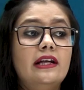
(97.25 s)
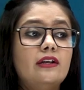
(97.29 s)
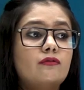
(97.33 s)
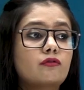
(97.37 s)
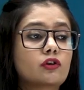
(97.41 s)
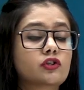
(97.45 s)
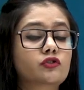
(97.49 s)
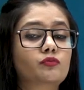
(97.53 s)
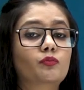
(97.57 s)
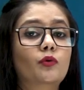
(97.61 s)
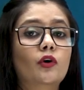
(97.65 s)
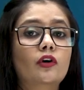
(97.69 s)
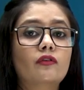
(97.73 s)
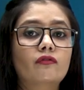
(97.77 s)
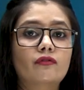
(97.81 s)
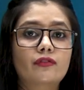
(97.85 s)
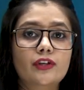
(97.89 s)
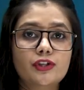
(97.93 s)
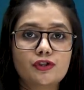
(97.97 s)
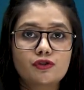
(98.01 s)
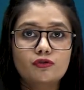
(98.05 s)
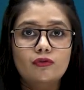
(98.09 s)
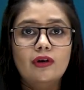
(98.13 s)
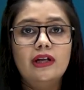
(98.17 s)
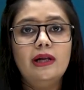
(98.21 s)
It was more
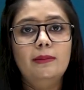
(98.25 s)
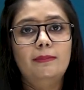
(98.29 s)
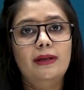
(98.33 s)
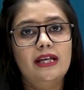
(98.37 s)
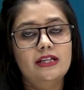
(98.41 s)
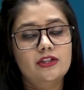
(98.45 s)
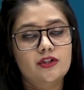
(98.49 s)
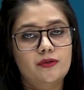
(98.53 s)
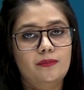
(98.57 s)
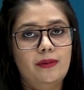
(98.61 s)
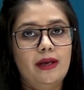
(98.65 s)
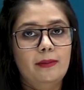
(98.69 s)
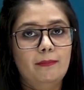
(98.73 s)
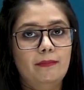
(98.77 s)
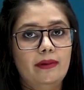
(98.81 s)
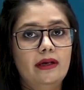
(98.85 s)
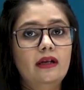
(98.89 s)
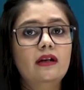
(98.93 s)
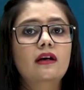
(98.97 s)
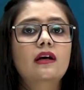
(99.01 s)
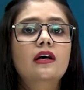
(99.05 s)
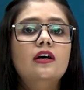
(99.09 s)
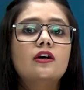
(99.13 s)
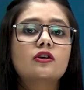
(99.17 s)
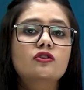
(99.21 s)
visual based paper.